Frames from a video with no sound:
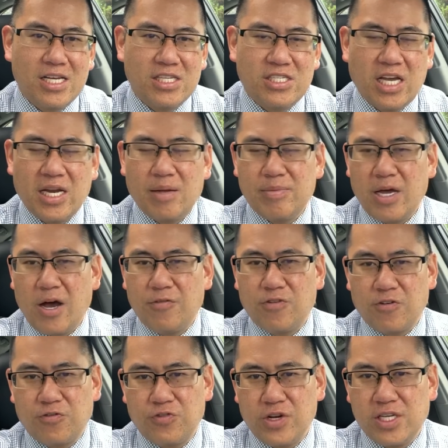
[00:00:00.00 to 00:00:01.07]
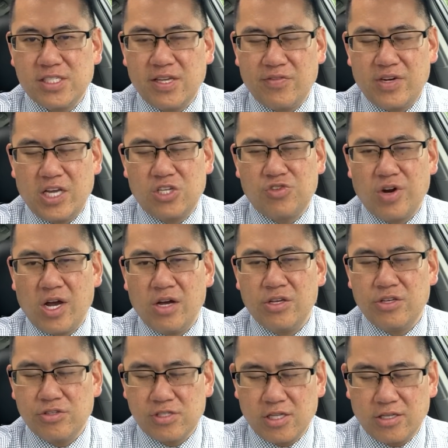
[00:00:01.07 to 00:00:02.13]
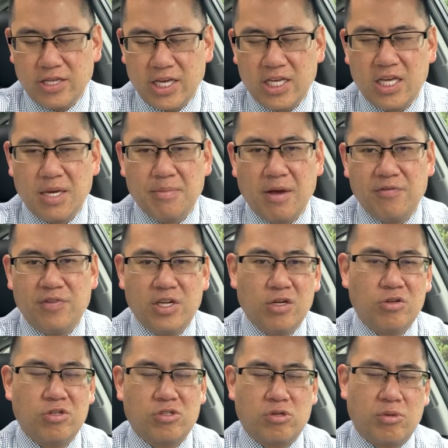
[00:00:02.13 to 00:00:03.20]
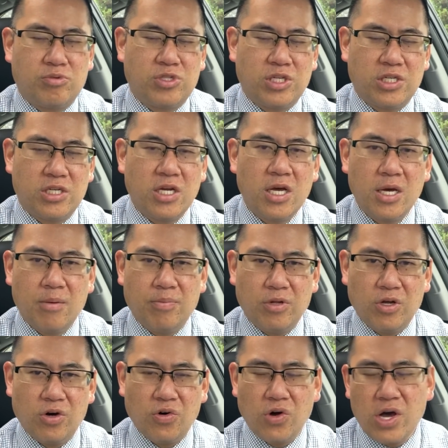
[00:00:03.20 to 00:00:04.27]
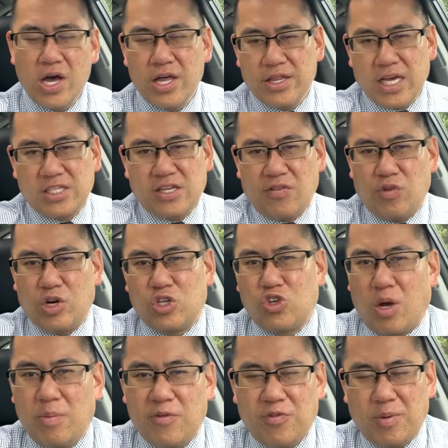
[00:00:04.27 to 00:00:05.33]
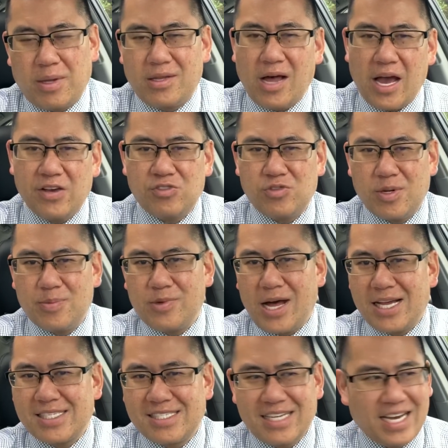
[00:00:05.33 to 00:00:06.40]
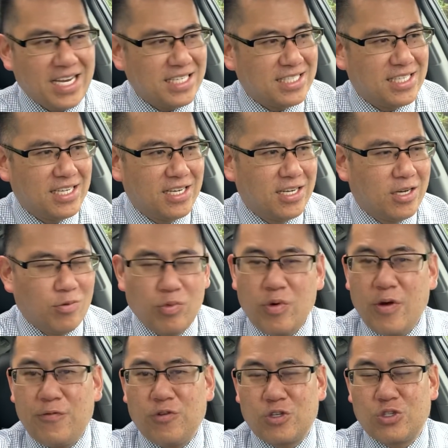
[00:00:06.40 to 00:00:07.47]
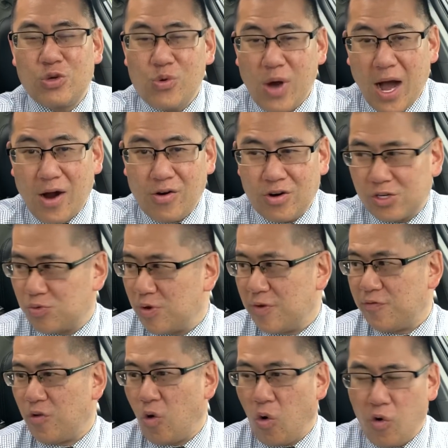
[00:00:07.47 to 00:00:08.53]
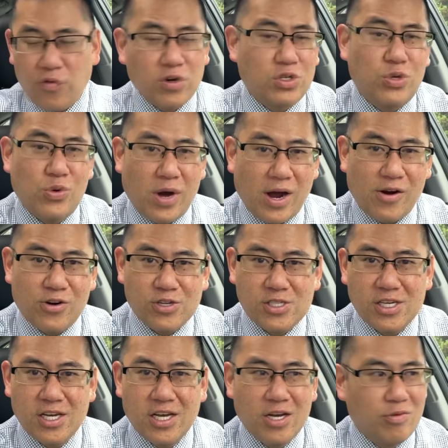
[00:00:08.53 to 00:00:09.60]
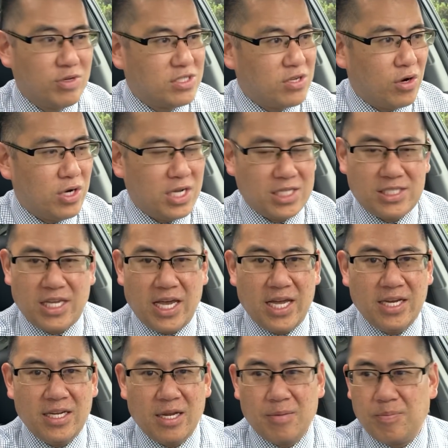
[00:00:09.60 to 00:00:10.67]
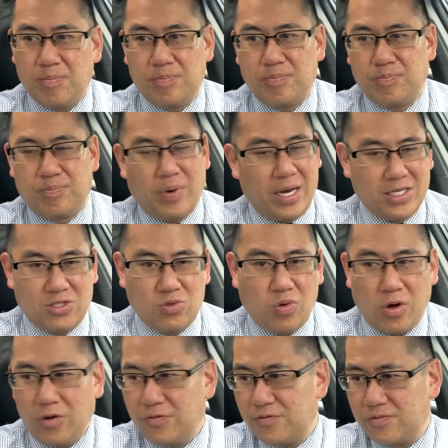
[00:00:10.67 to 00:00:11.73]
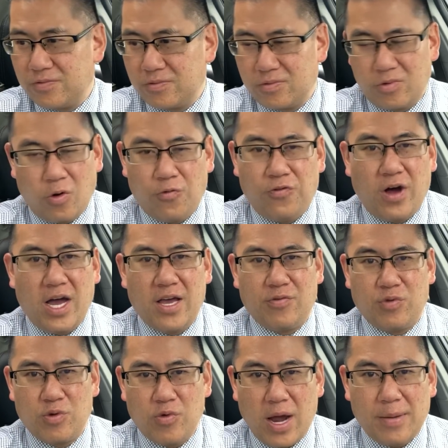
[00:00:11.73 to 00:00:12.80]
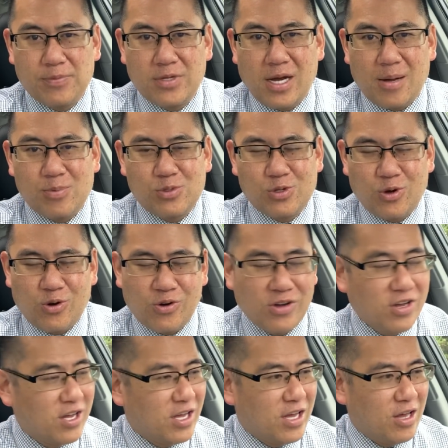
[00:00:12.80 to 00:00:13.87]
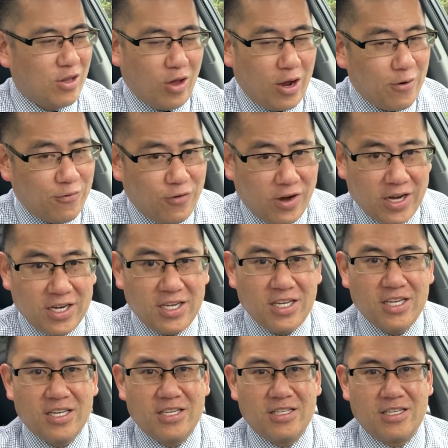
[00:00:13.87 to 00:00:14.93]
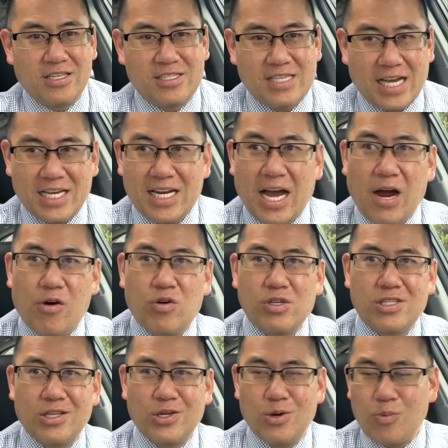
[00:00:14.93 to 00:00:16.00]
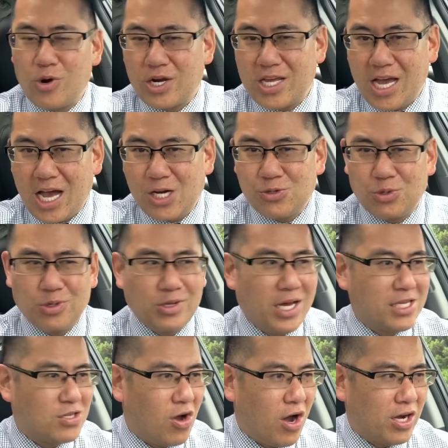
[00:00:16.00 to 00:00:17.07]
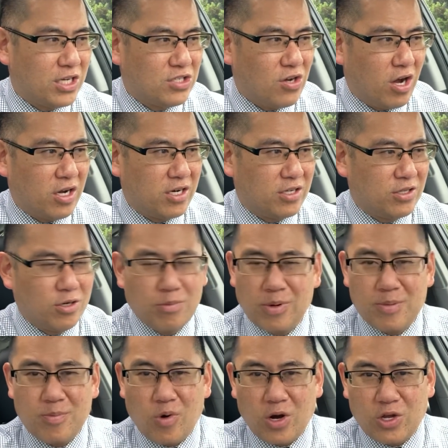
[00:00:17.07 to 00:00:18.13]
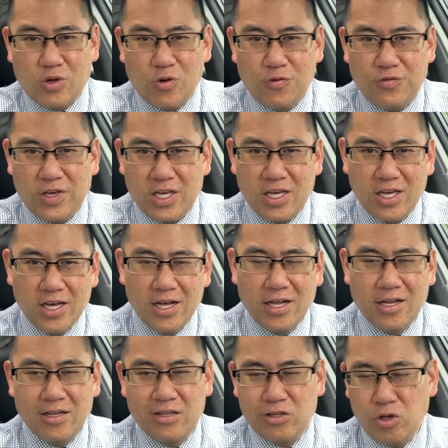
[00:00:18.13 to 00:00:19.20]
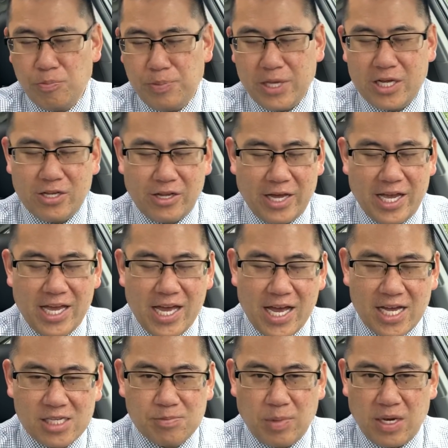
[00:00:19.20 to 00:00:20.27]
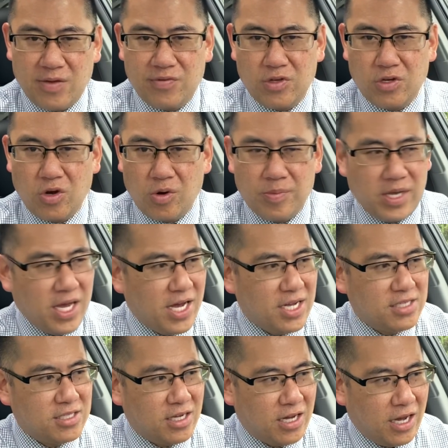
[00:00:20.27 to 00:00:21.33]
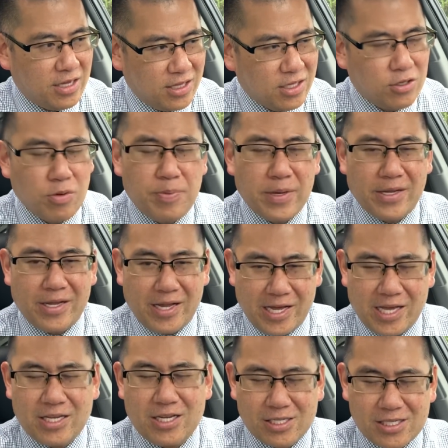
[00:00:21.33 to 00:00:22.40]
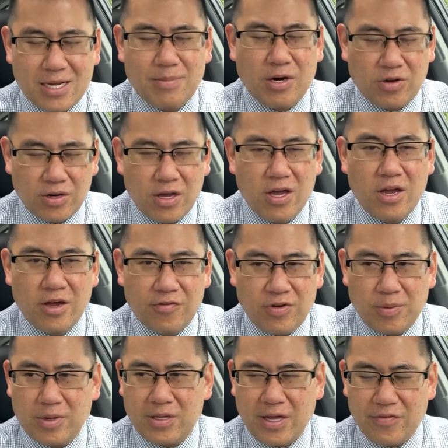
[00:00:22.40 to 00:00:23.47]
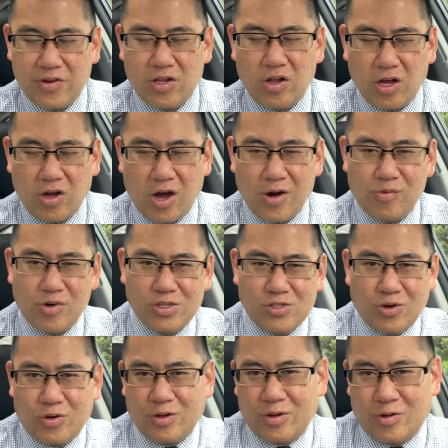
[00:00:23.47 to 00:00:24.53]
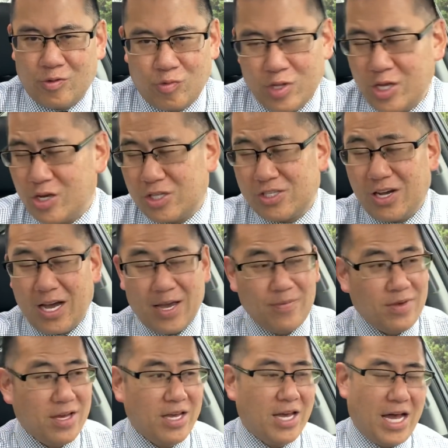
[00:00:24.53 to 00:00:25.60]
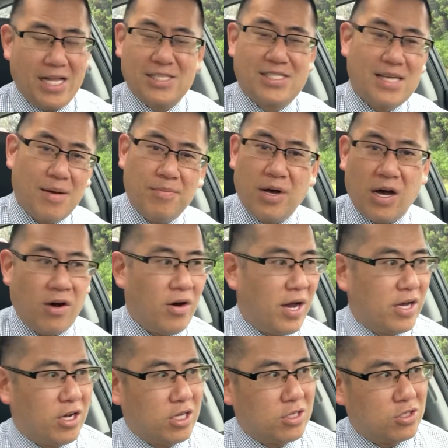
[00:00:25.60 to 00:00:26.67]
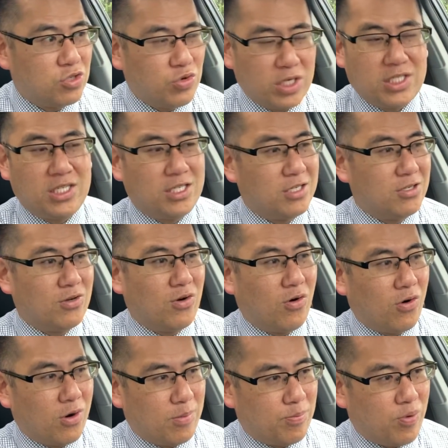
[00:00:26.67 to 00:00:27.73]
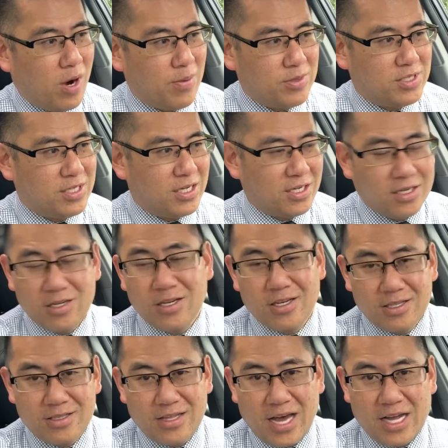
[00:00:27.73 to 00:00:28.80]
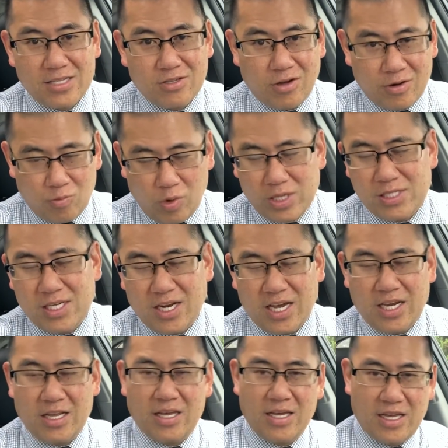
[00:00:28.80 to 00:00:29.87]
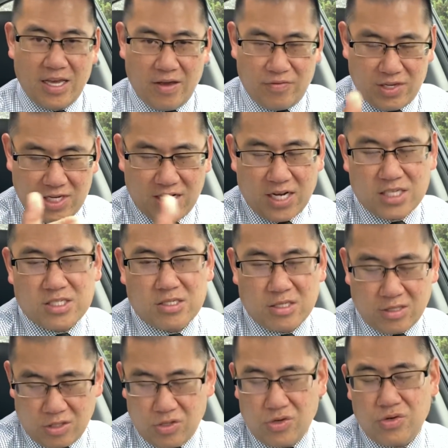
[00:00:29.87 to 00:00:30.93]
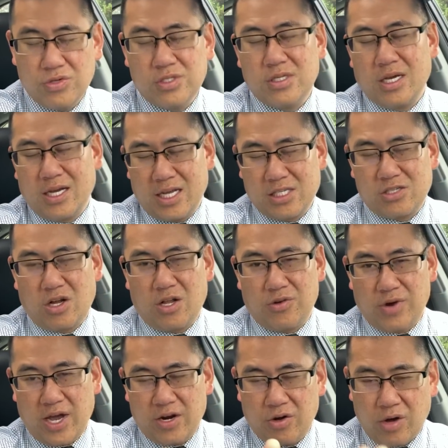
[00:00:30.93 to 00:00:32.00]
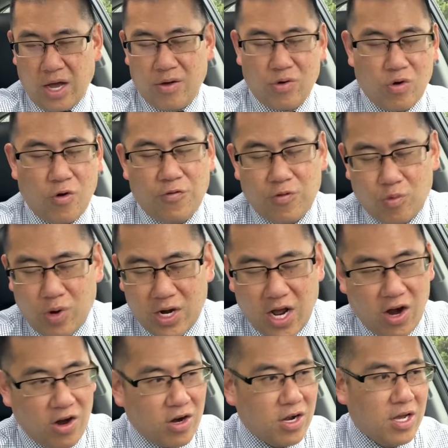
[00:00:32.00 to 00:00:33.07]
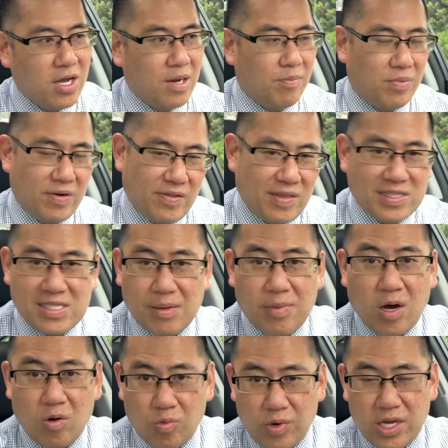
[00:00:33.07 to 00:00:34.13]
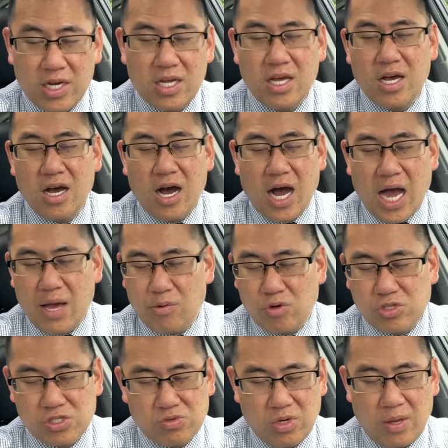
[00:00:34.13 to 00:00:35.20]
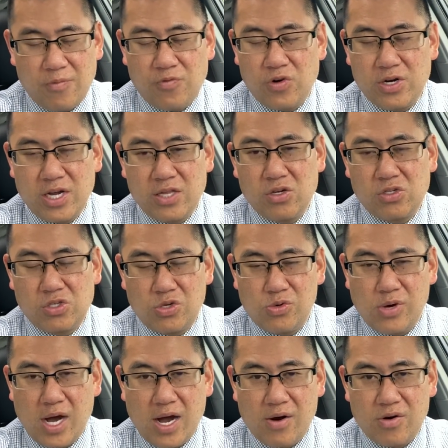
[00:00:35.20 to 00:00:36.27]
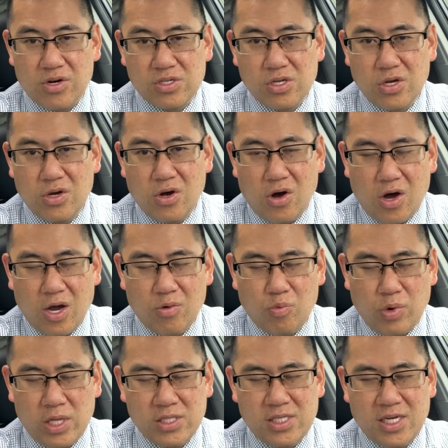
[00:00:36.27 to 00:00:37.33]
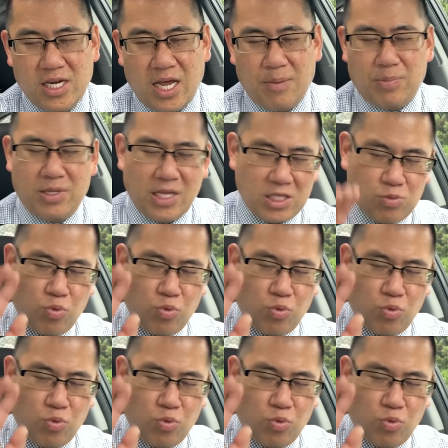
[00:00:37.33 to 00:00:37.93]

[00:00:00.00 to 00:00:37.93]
Sign up now for a free seven-day trial. Use the link in my video description below. Thanks to everyone who joined me for my live stream last night. We went for two hours. We went for over two hours. We started at ten, and by twelve oh five, we wrapped up. So a lot of fun. The second hour is a little more casual, less hockey talk, and a little bit more goofy. Loopy Clay, as many of you know me as. Uh, I think Loopy Clay does come out from eleven o'clock onwards. So a really good time. And somehow I got tricked into or promising that on Wednesday night, if the Canucks lose against Colorado, I will go for one hour. But if they somehow win, I will stream for another two hours on Wednesday night. But let's